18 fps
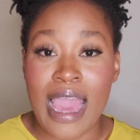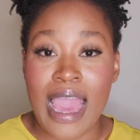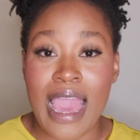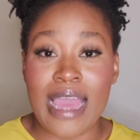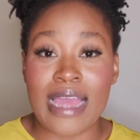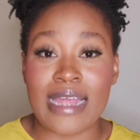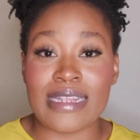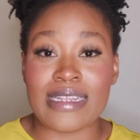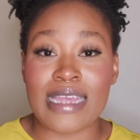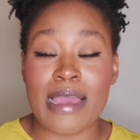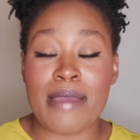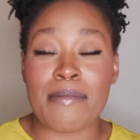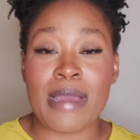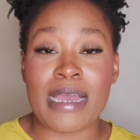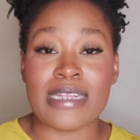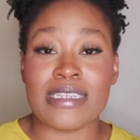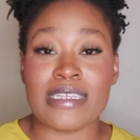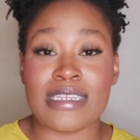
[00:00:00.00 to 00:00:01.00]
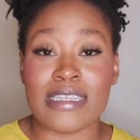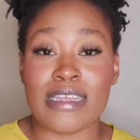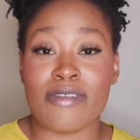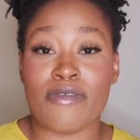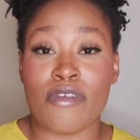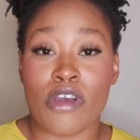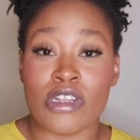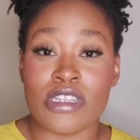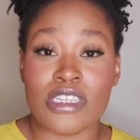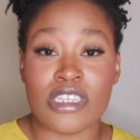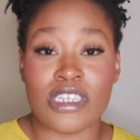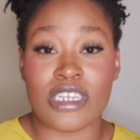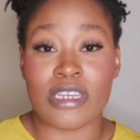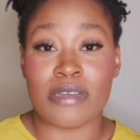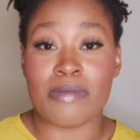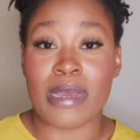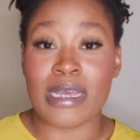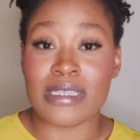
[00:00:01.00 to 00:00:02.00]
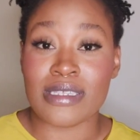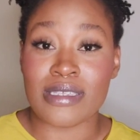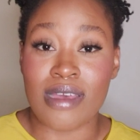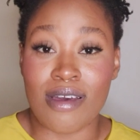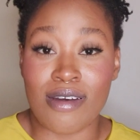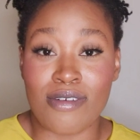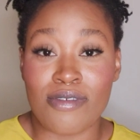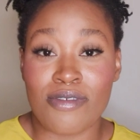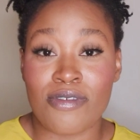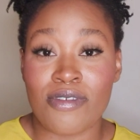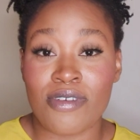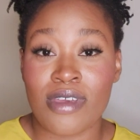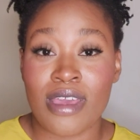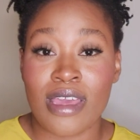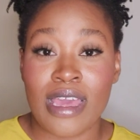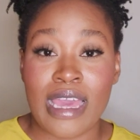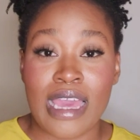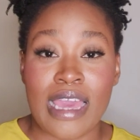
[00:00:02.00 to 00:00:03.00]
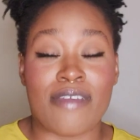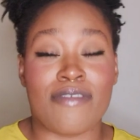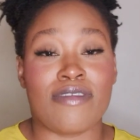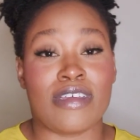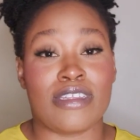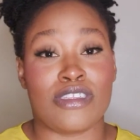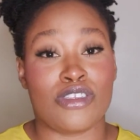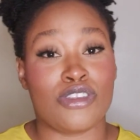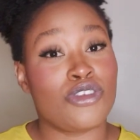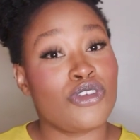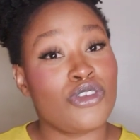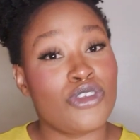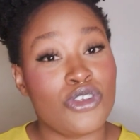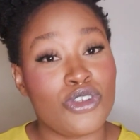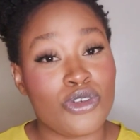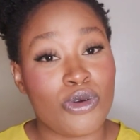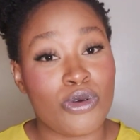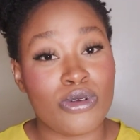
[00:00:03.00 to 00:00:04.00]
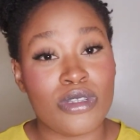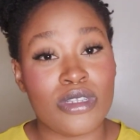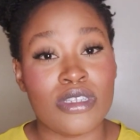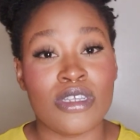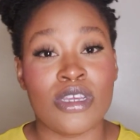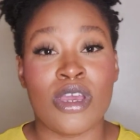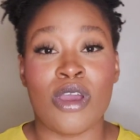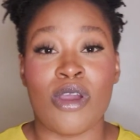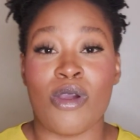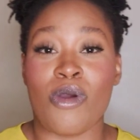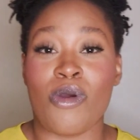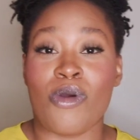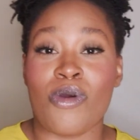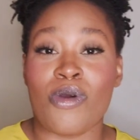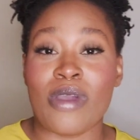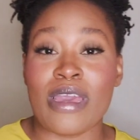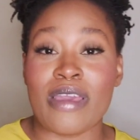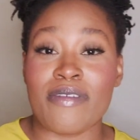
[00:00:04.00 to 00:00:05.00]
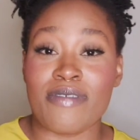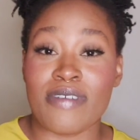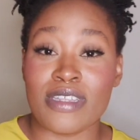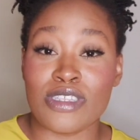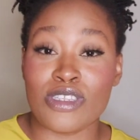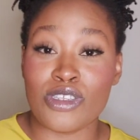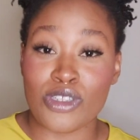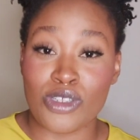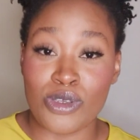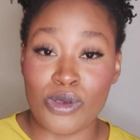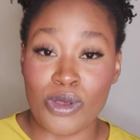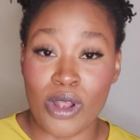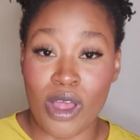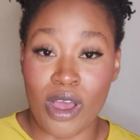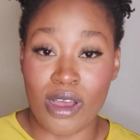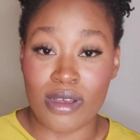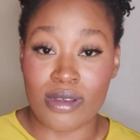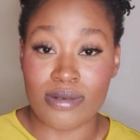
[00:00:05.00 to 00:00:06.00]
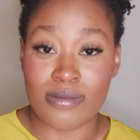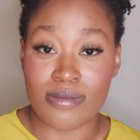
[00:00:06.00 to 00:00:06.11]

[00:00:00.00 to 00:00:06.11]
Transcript: And am I disadvantaging myself if it's too short or if it's too long?